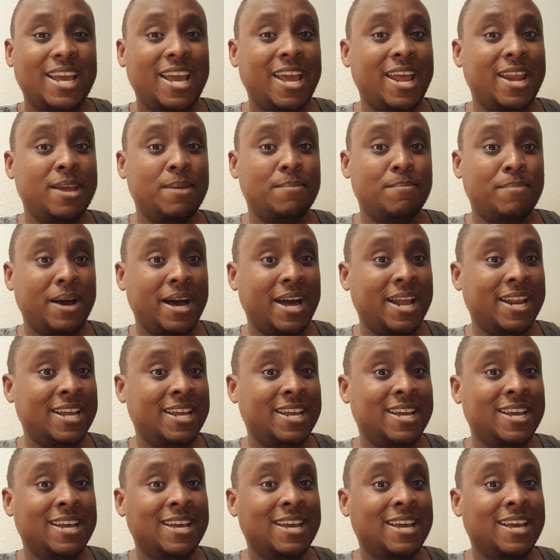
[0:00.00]

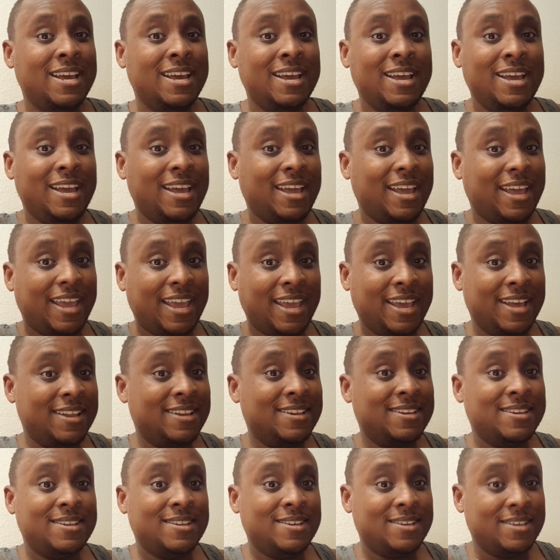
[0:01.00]
anybody
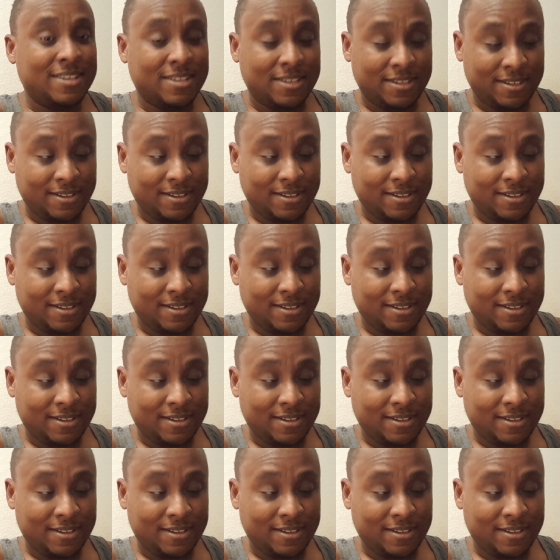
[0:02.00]
in